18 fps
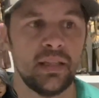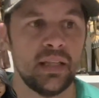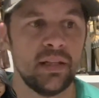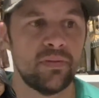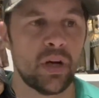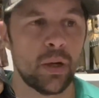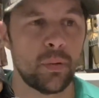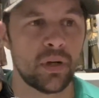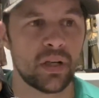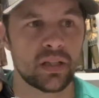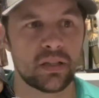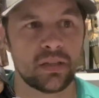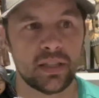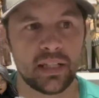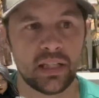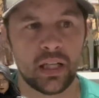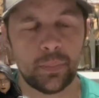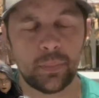If I want to
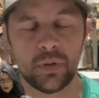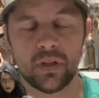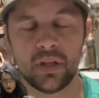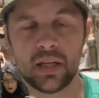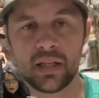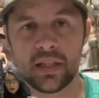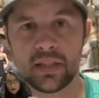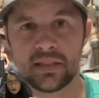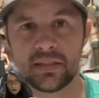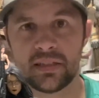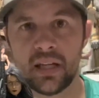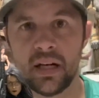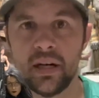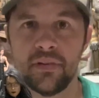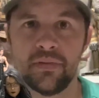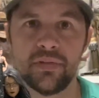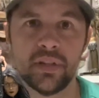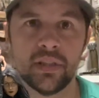clean up a lot of the
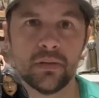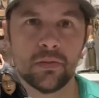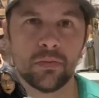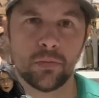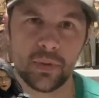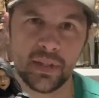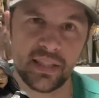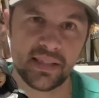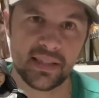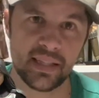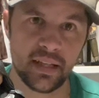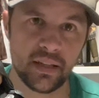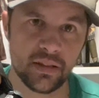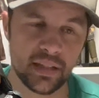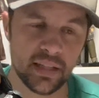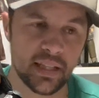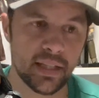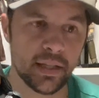stuff and
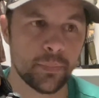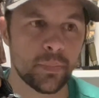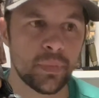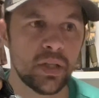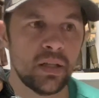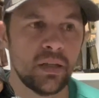resell them,